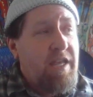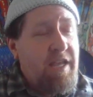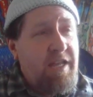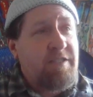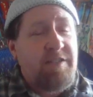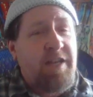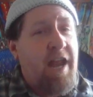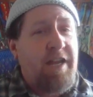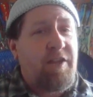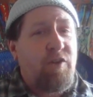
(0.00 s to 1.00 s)

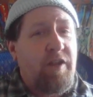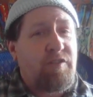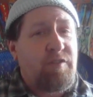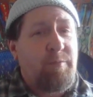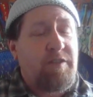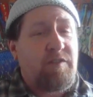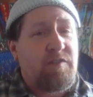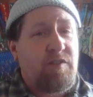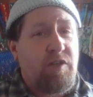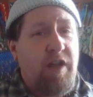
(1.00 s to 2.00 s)
intonating your instruments
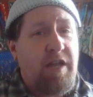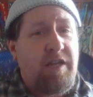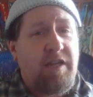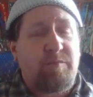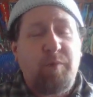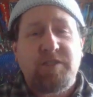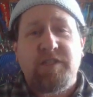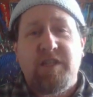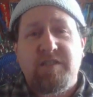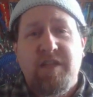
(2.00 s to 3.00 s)
is a good idea,
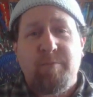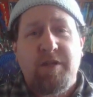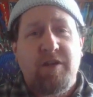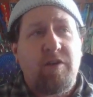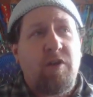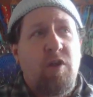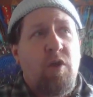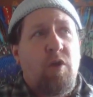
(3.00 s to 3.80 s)
especially this time of year